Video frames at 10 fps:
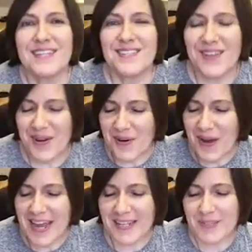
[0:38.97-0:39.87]
So
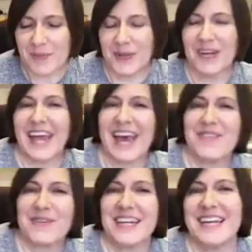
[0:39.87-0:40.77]
as we're
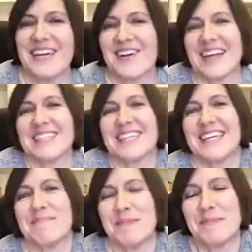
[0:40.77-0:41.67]
gathering here, I
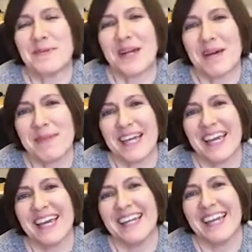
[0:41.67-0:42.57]
see people coming
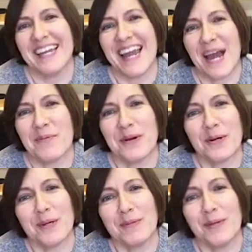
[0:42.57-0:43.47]
in and I
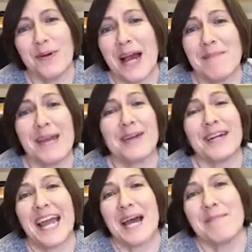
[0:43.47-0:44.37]
welcome you. Hi
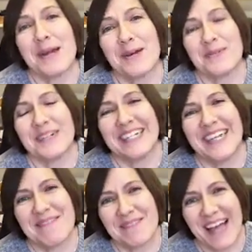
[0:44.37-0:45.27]
Mary, hi Marilyn.
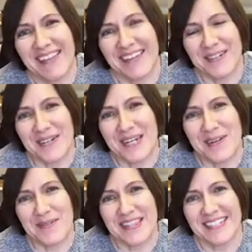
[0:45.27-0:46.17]
I'm glad that you're
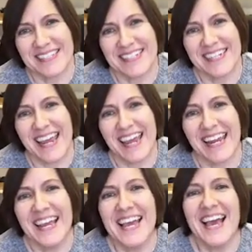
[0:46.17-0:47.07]
here with us
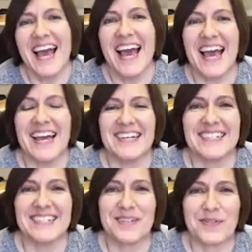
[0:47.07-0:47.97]
today
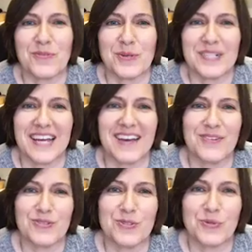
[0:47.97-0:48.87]
and look forward to
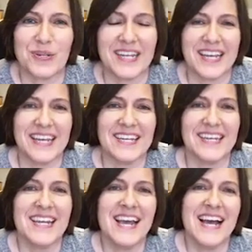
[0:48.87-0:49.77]
others joining in.
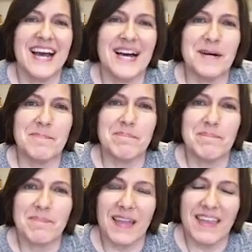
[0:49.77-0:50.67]

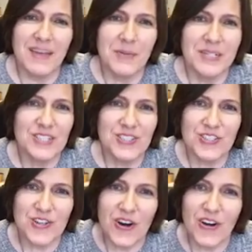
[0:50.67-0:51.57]
I thought we'd just
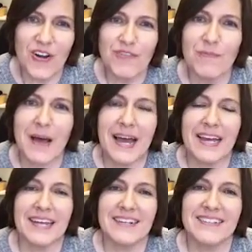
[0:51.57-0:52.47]
start off
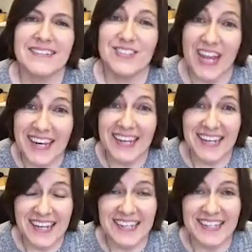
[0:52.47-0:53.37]
by
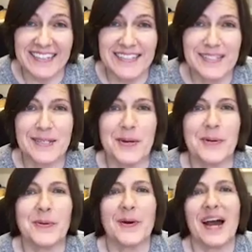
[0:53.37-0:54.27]
checking in.
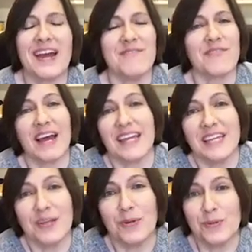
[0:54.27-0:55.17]
So I invite
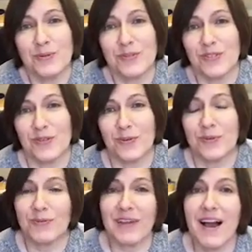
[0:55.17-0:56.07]
you
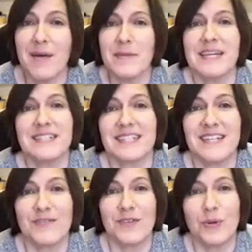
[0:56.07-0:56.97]
to comment
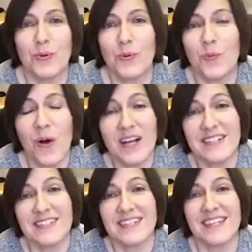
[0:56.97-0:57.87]
if you
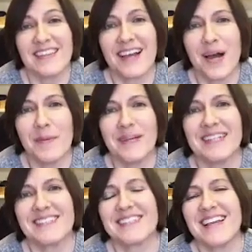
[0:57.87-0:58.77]
want in the
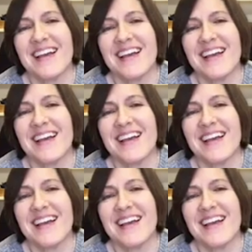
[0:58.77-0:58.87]
comments.